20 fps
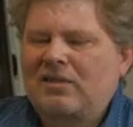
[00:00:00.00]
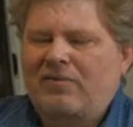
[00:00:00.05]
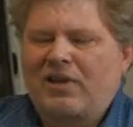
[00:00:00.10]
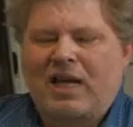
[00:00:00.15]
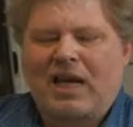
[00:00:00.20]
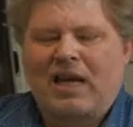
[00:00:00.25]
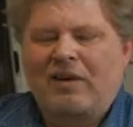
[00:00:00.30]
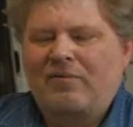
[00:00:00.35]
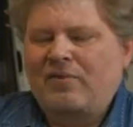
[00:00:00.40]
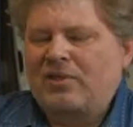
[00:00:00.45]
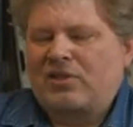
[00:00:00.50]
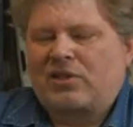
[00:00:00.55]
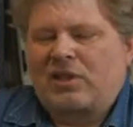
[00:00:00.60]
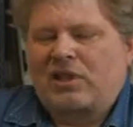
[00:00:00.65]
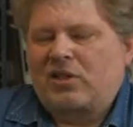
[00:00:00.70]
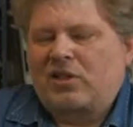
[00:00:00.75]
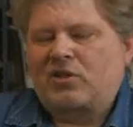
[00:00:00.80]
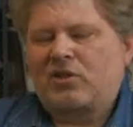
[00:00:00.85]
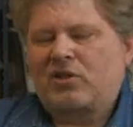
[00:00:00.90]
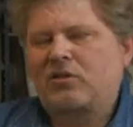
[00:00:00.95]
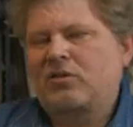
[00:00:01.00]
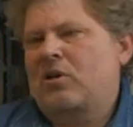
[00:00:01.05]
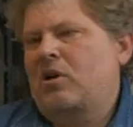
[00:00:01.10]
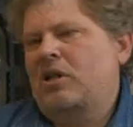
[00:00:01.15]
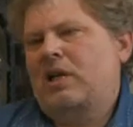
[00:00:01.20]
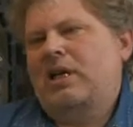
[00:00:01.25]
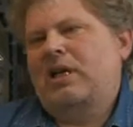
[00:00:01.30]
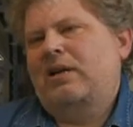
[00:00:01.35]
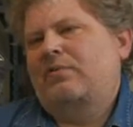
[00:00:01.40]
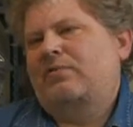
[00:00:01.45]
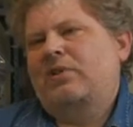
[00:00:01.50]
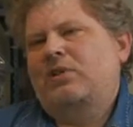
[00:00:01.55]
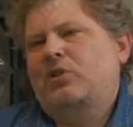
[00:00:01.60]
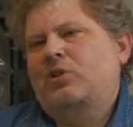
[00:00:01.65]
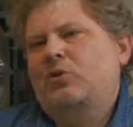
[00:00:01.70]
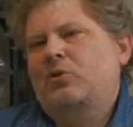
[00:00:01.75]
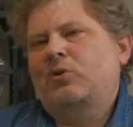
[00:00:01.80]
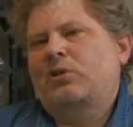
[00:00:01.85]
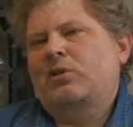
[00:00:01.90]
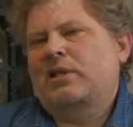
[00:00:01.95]
If I have a seizure, all I have to
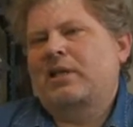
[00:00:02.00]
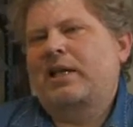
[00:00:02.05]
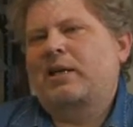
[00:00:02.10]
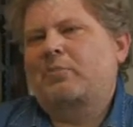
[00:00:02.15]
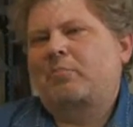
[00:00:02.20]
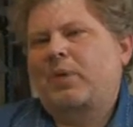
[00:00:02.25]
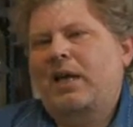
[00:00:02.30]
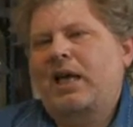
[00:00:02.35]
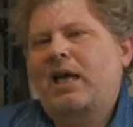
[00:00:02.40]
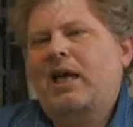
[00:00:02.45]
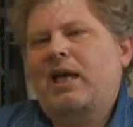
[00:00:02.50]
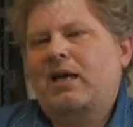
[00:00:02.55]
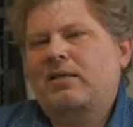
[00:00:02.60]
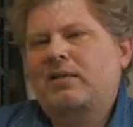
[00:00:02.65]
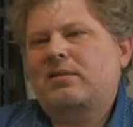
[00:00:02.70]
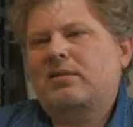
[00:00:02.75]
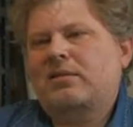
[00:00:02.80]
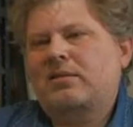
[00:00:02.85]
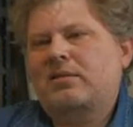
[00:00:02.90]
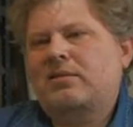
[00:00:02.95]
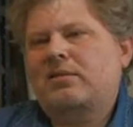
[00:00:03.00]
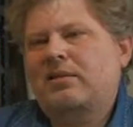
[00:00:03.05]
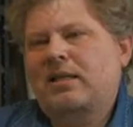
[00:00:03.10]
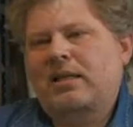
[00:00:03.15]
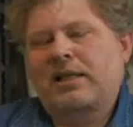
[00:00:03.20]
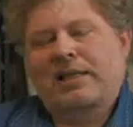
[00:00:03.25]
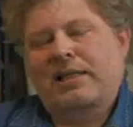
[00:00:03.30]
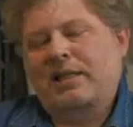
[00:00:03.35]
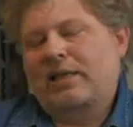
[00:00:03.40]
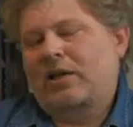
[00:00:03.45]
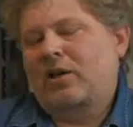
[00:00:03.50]
do is let it pass. Then I